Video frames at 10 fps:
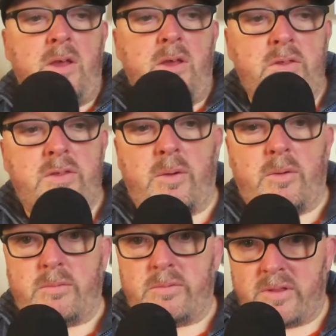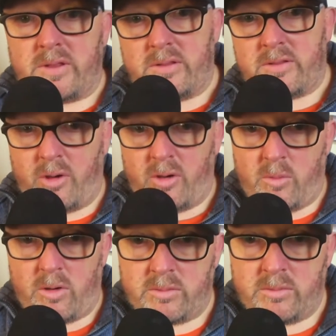So since part
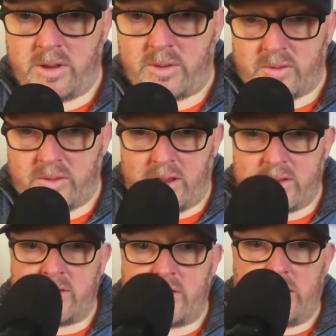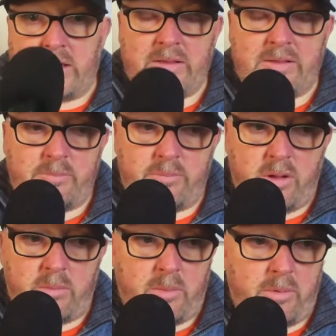one, when I was 96, blah,
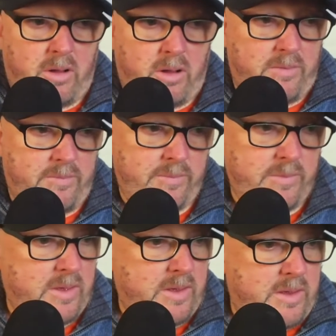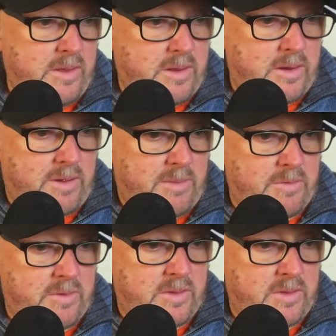blah, blah, kilograms,